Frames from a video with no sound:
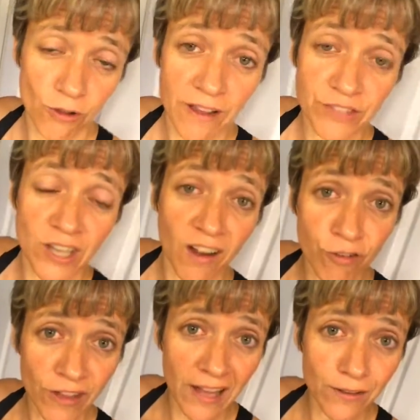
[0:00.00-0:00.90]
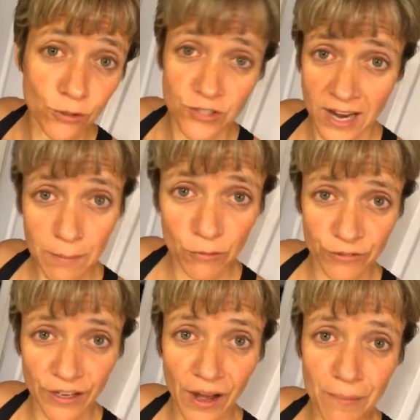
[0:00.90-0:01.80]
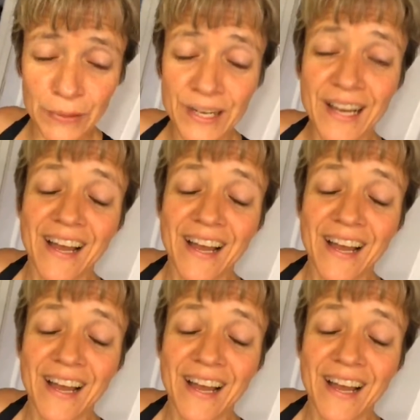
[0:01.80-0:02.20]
So I have to cover that little timer thing up.